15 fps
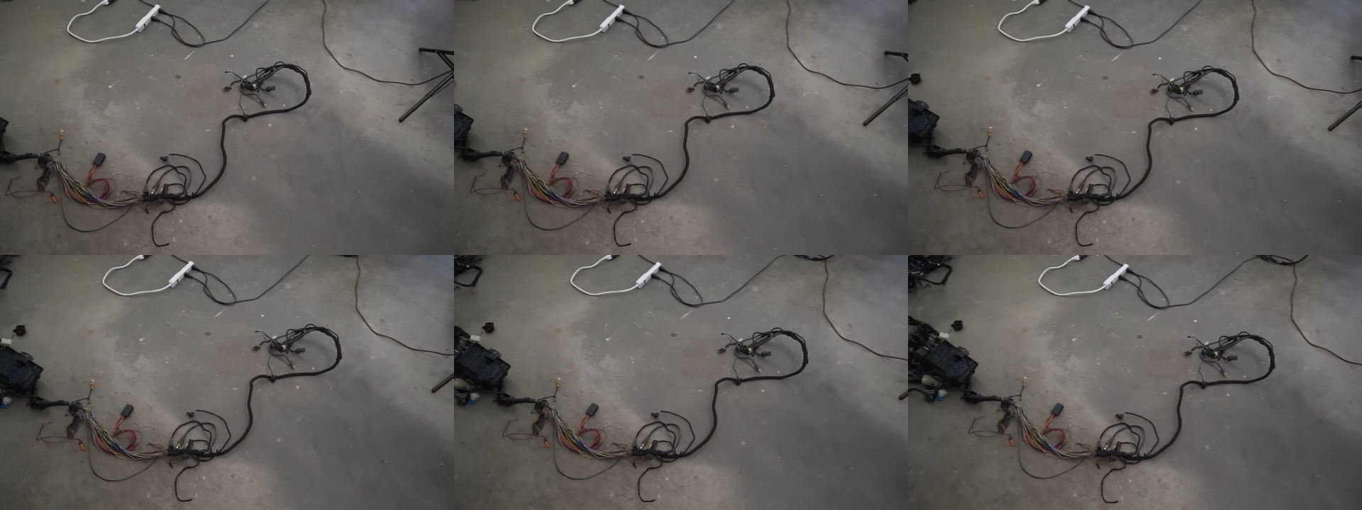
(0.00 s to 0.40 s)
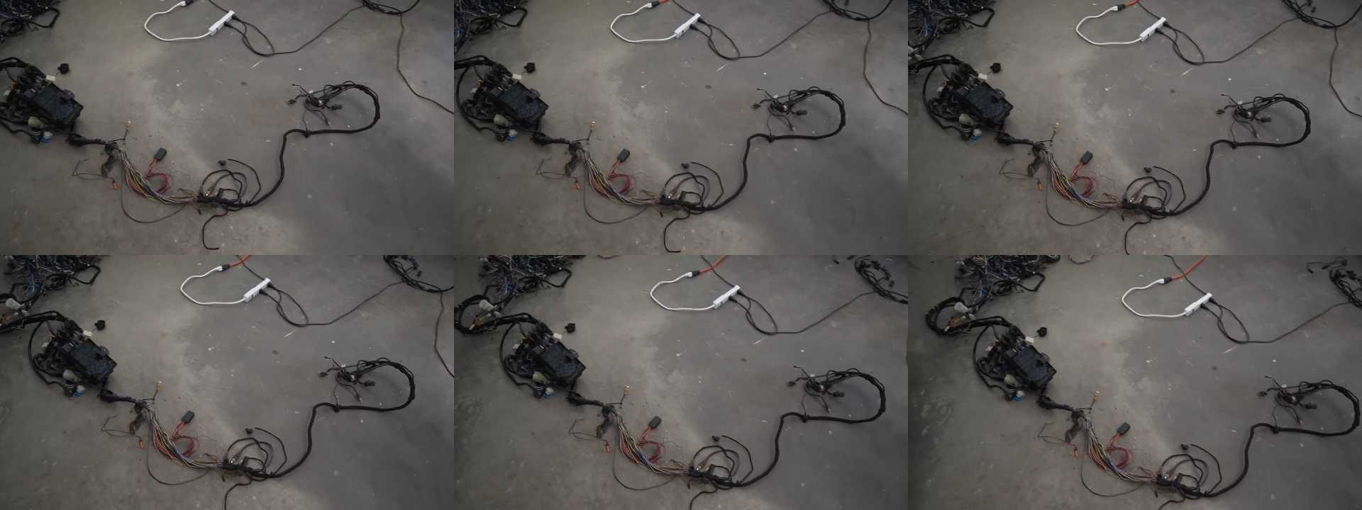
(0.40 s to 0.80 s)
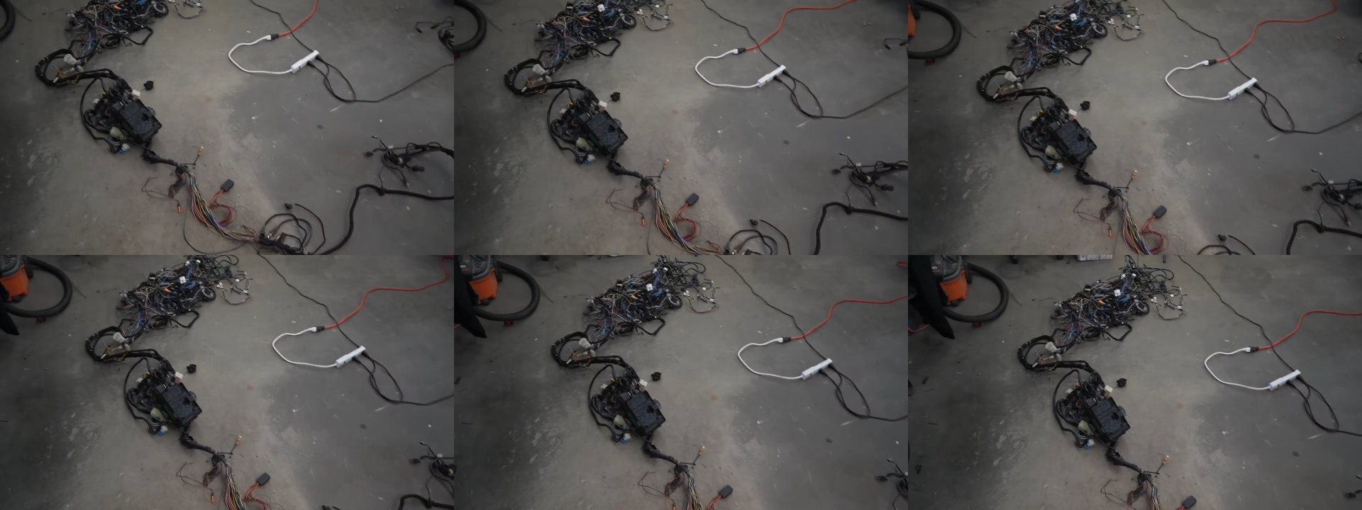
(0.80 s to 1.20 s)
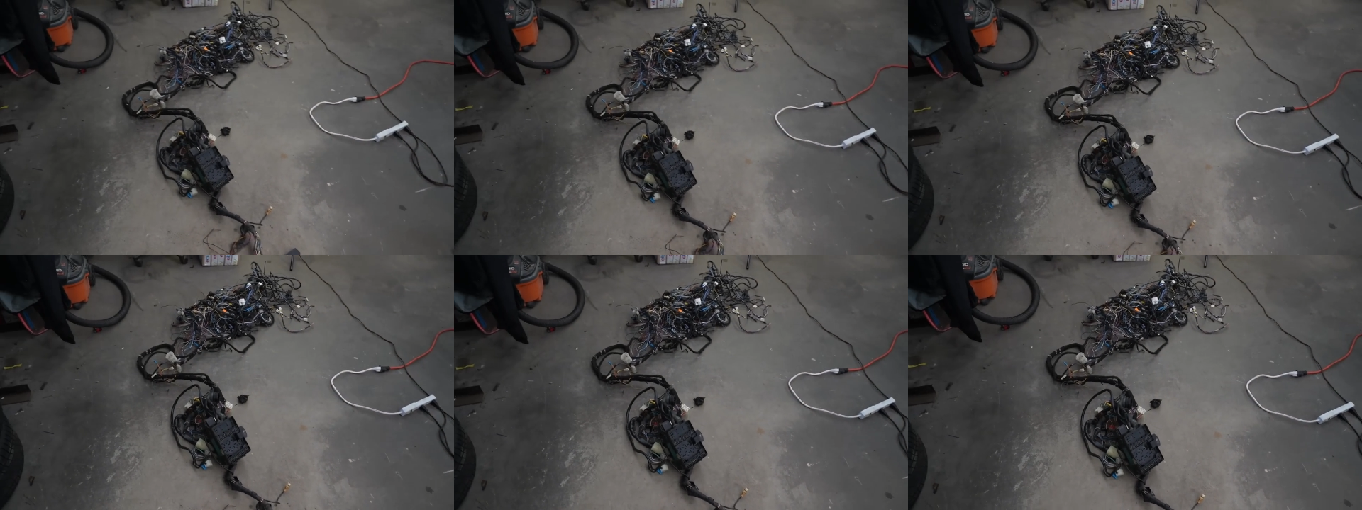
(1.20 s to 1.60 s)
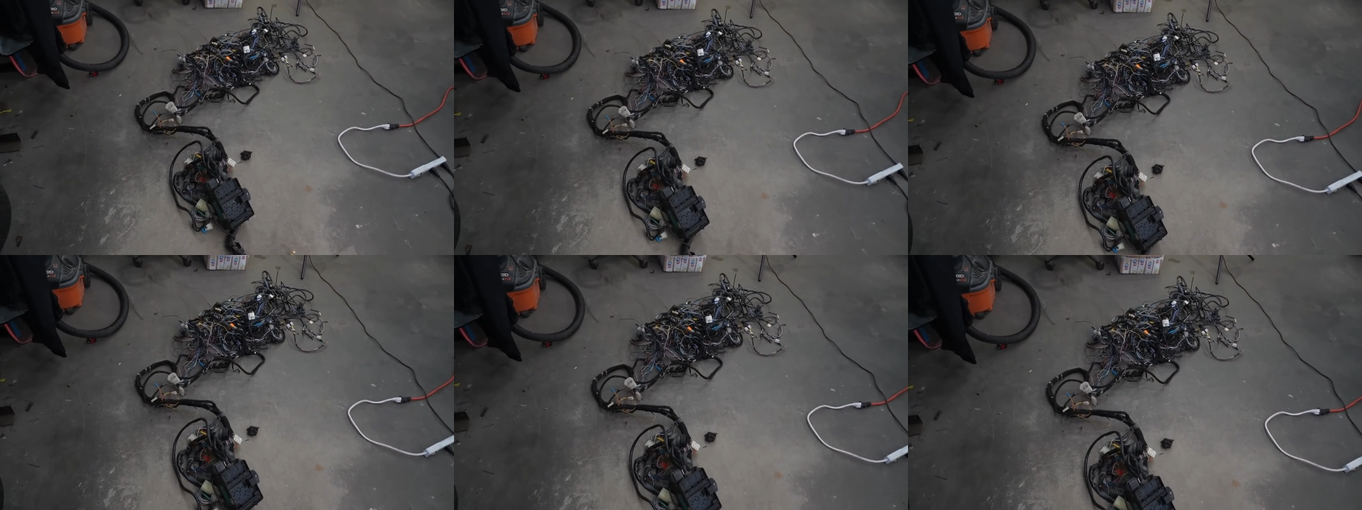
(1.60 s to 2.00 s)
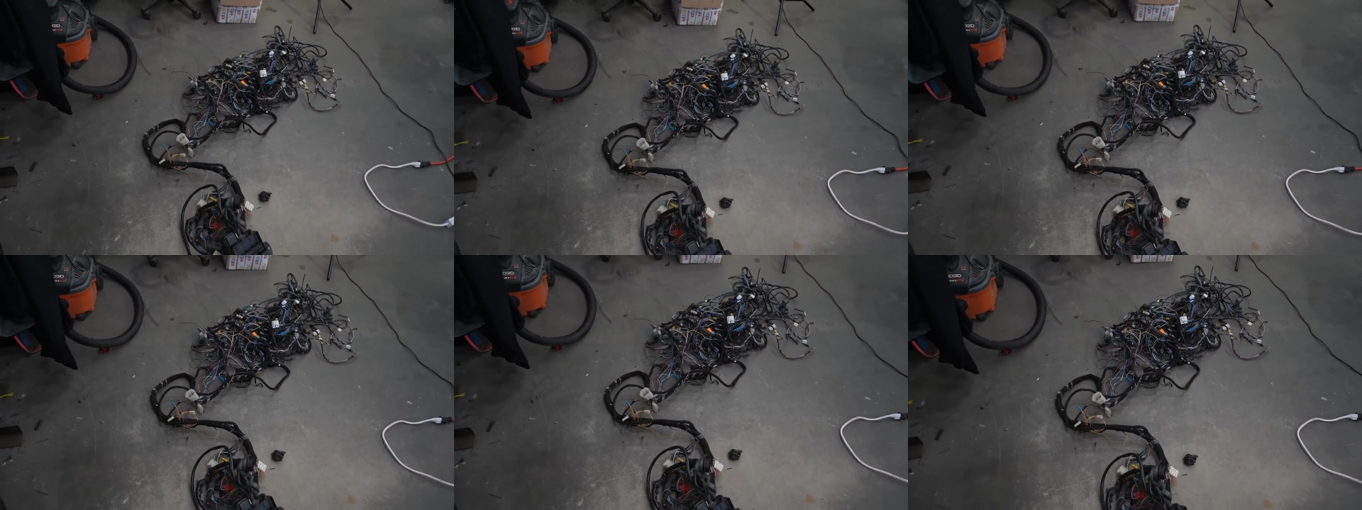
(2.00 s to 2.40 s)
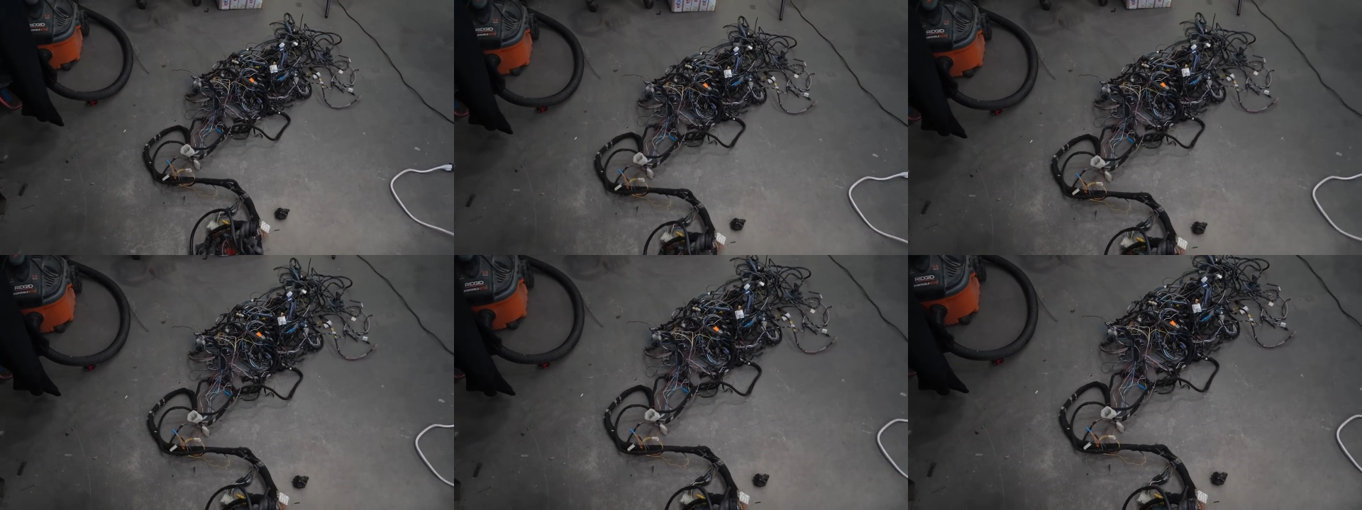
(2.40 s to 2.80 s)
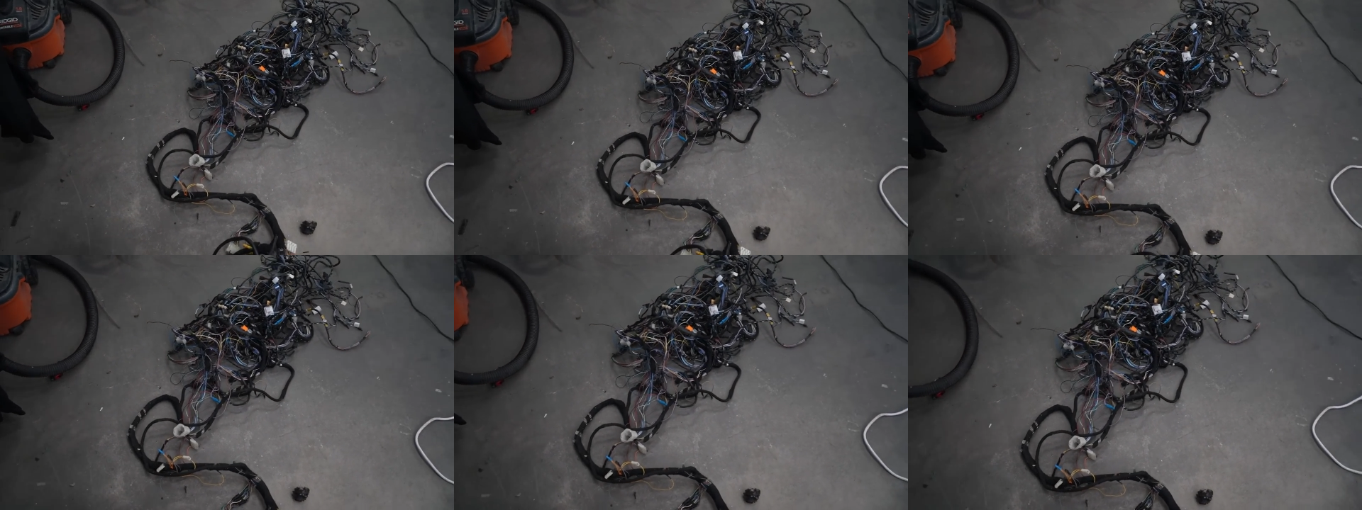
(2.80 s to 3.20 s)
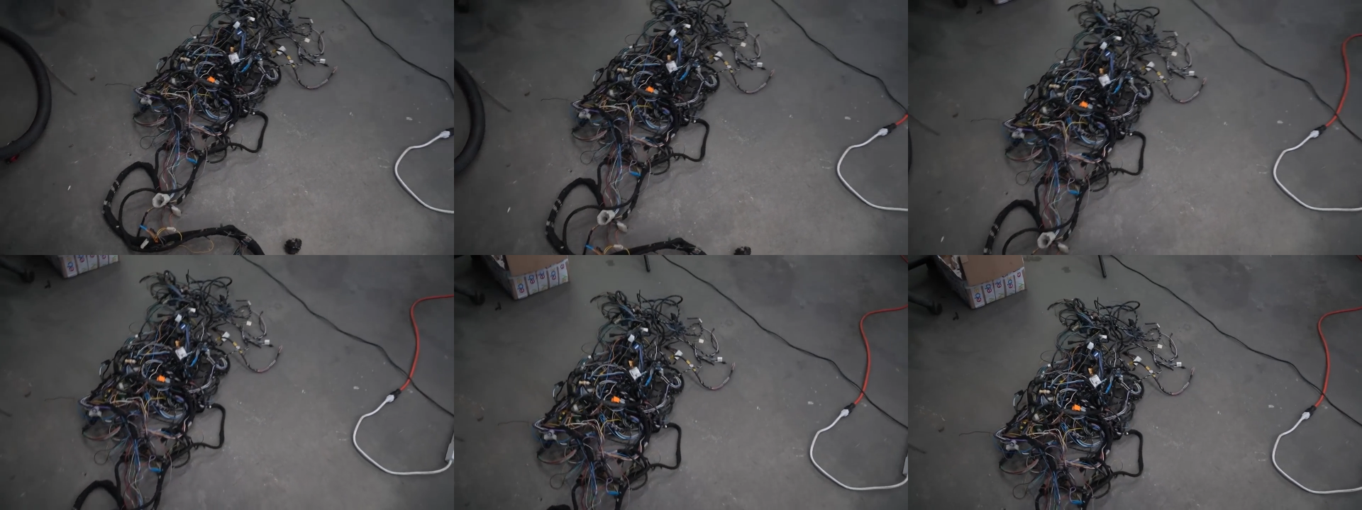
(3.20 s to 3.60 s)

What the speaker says: Nobody's mouth can be seen.